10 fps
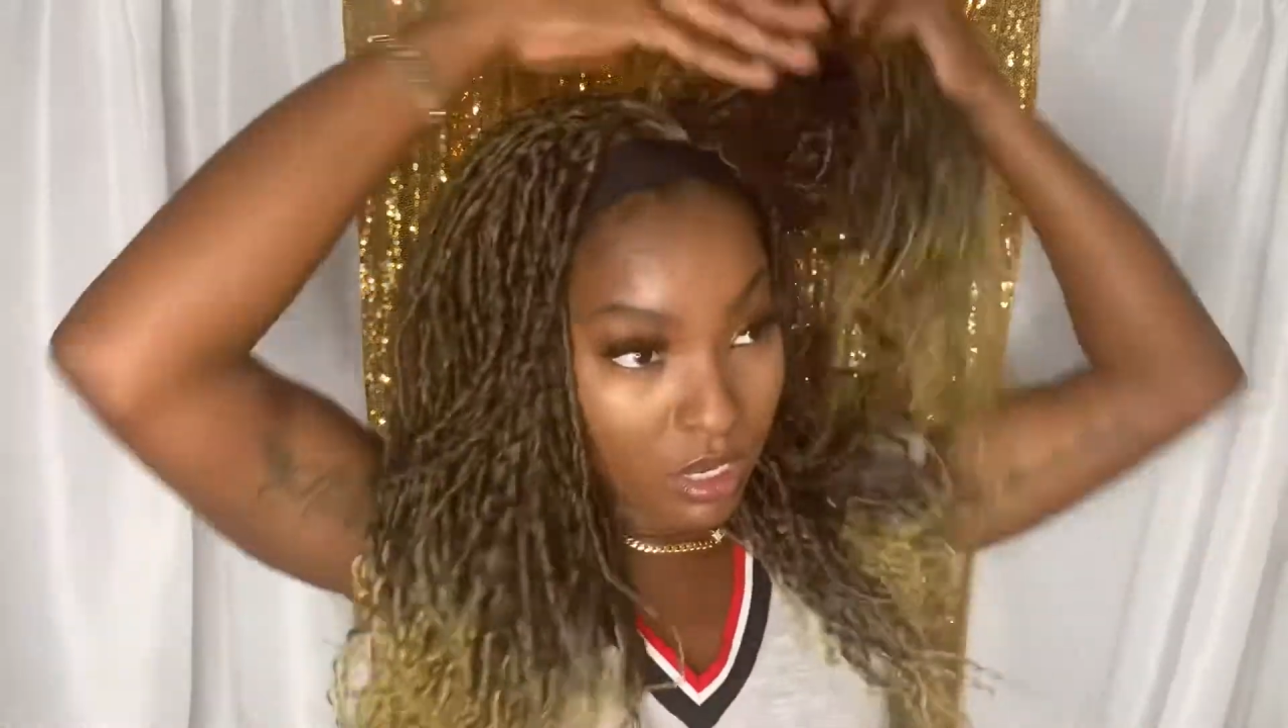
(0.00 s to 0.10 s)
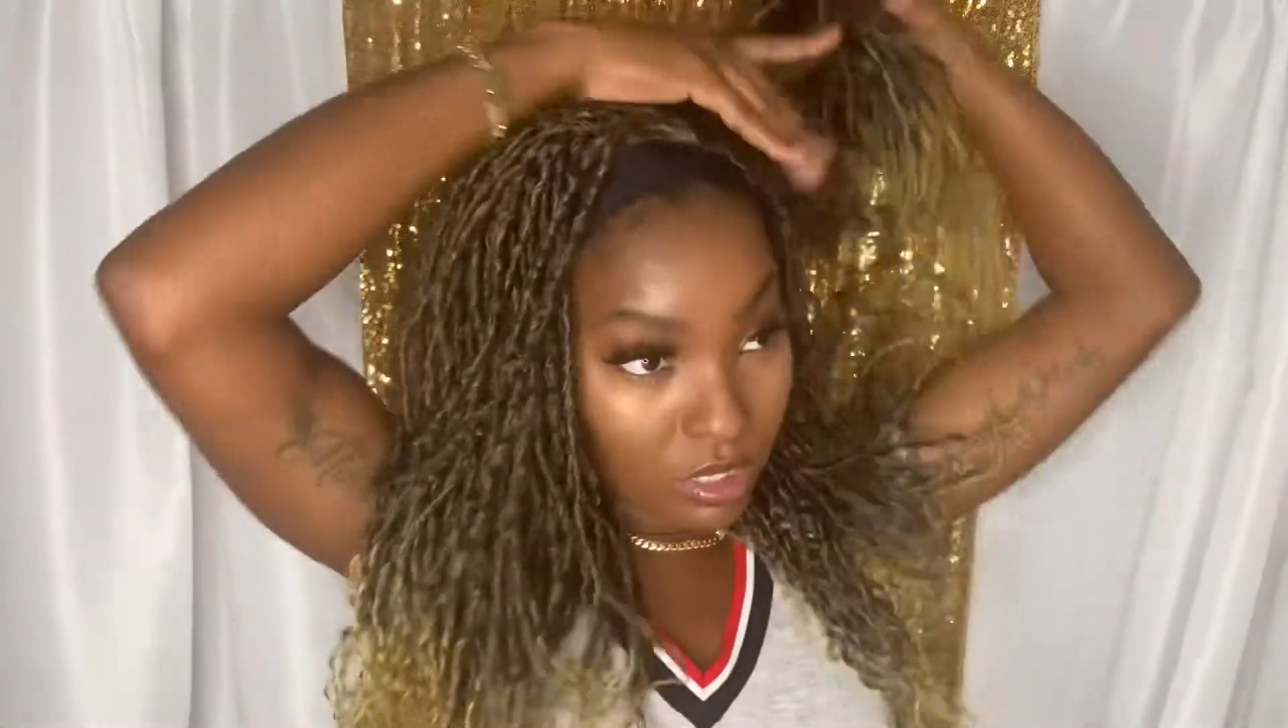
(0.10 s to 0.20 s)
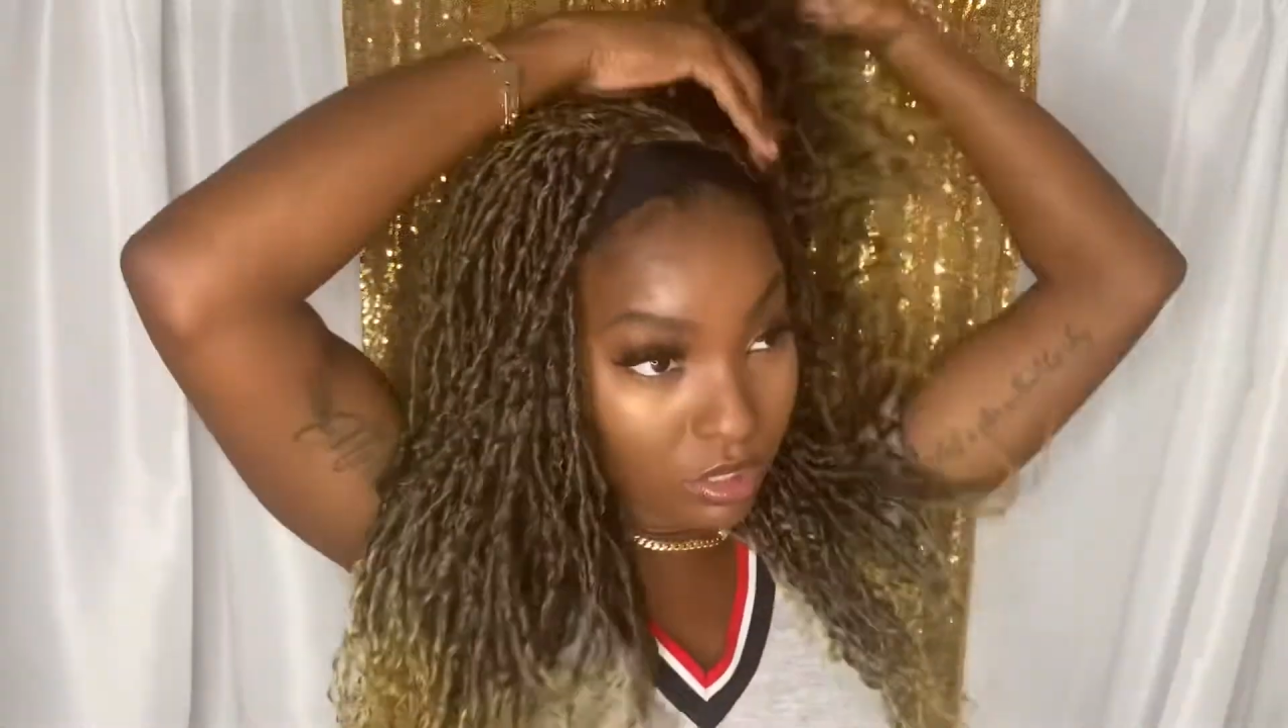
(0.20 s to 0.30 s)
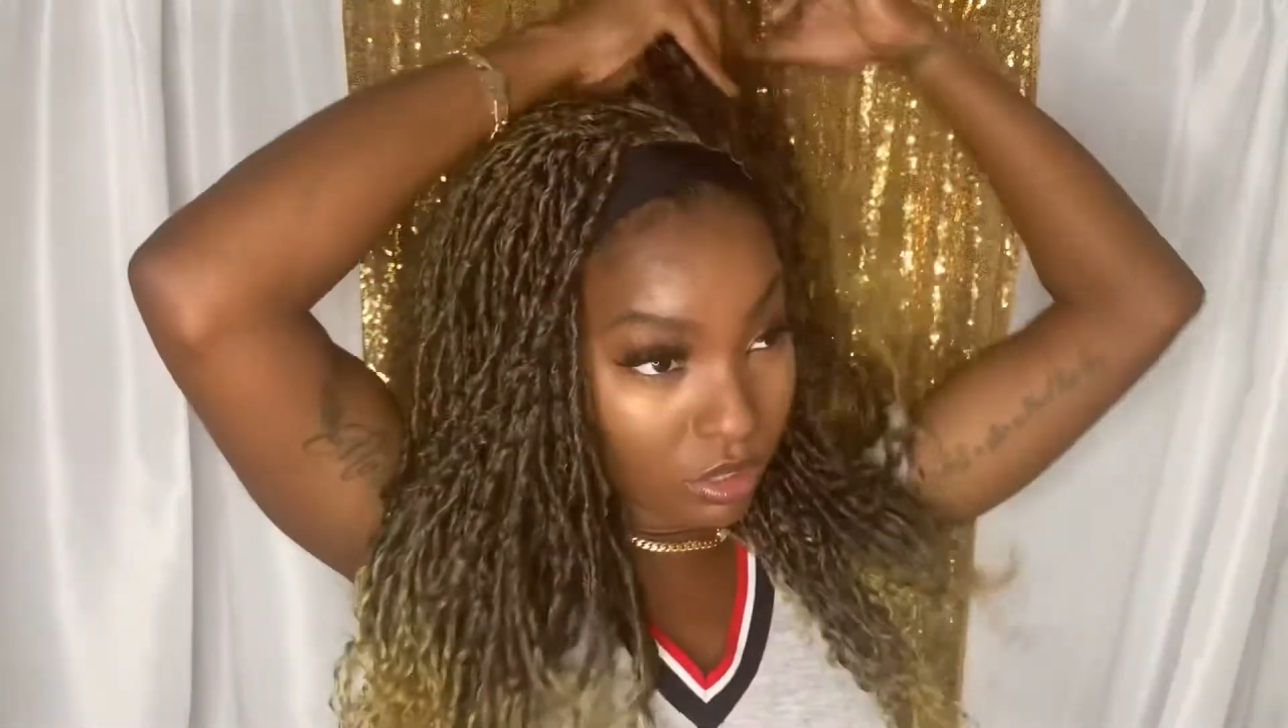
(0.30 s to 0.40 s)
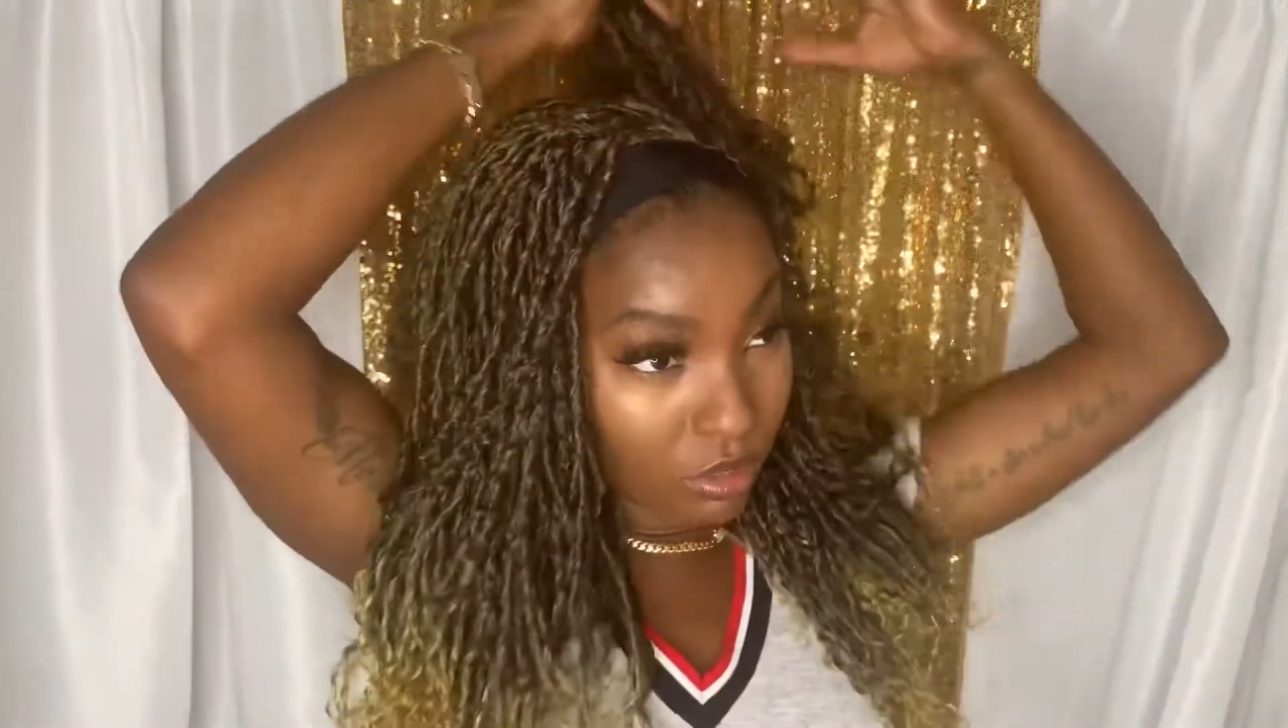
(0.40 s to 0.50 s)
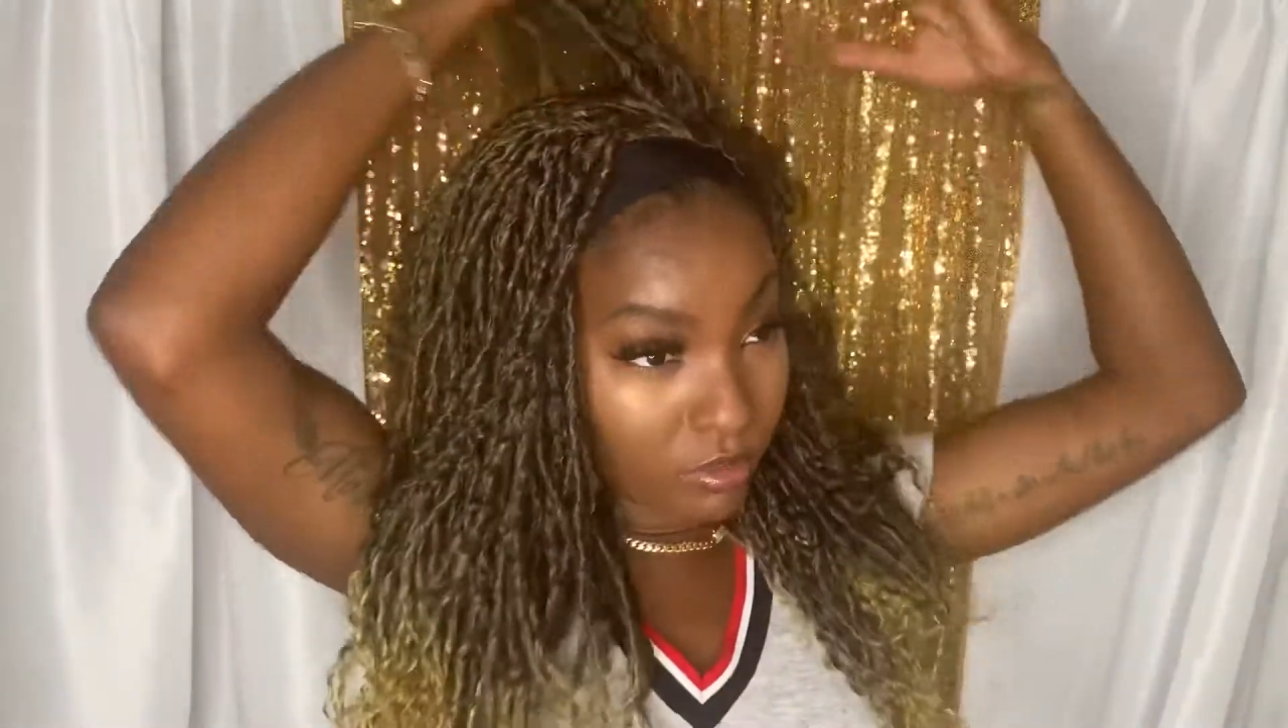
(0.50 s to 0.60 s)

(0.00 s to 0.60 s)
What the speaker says: So